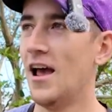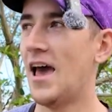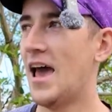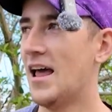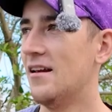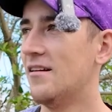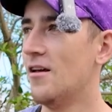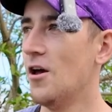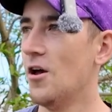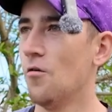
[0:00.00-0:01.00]
and
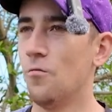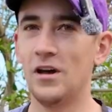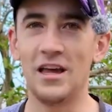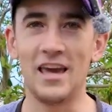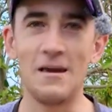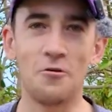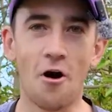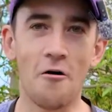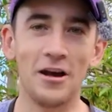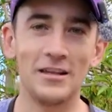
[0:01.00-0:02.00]
we can keep
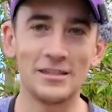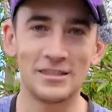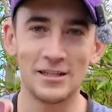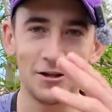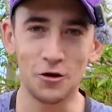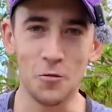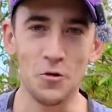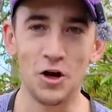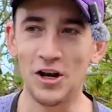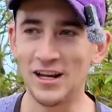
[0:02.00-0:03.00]
growing this
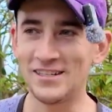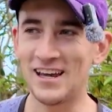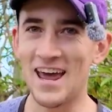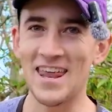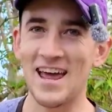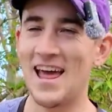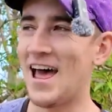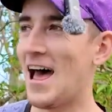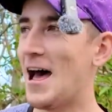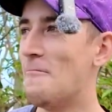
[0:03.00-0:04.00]
community together.
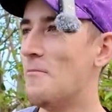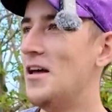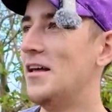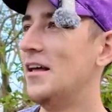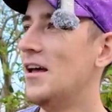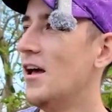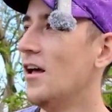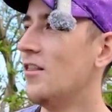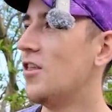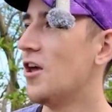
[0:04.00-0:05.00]

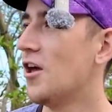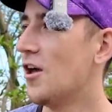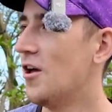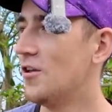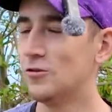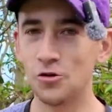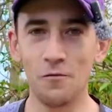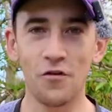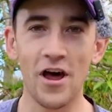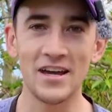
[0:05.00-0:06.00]
The
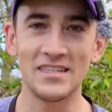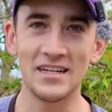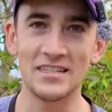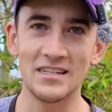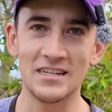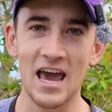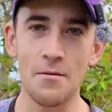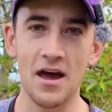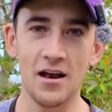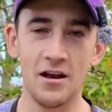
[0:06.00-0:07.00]
Zoomfly 6s
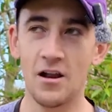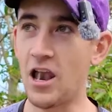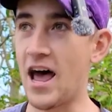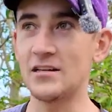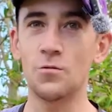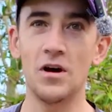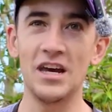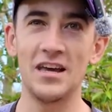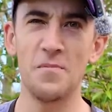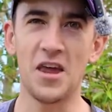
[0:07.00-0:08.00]
came out last
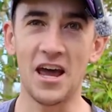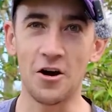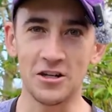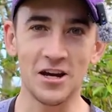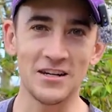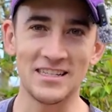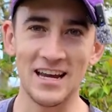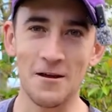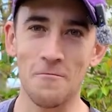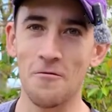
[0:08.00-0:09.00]
week. I got to go
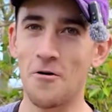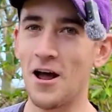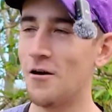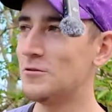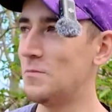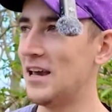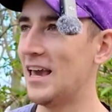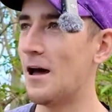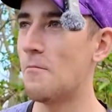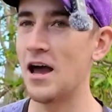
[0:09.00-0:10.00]
see them when I was
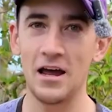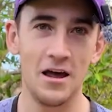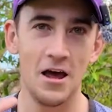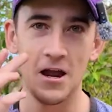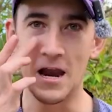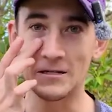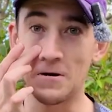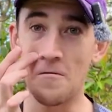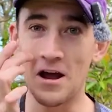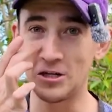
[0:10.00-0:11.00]
picking up my next
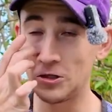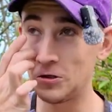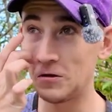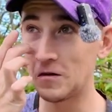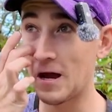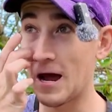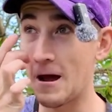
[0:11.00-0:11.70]
pair of race shoes.